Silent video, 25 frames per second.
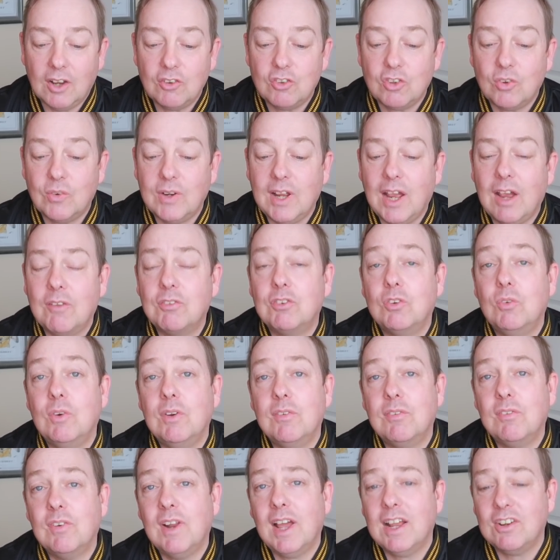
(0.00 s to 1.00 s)
so we have to
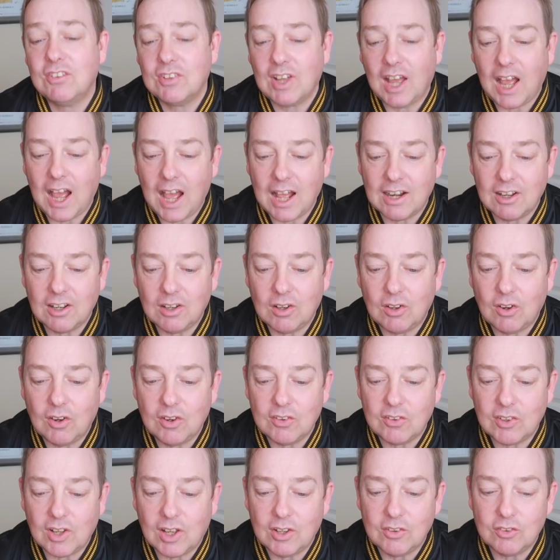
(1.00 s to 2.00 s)
reflect,
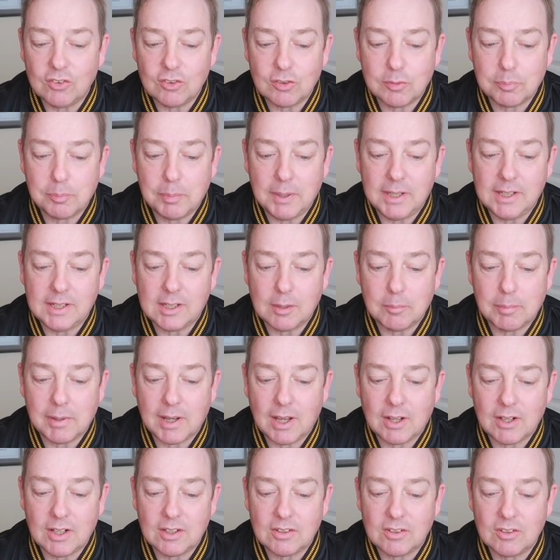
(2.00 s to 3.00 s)
analyse and speak
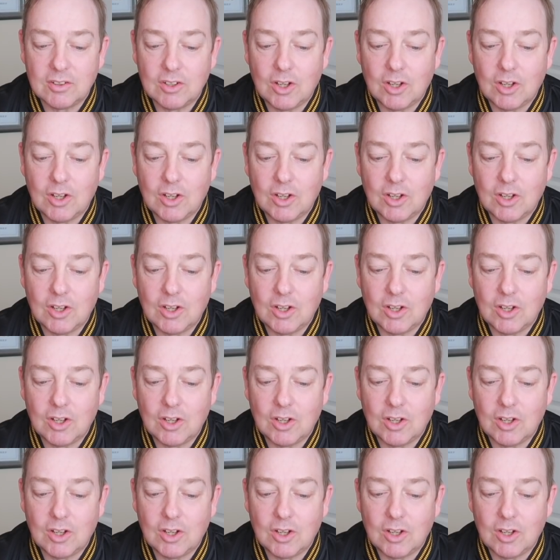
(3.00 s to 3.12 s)
about it,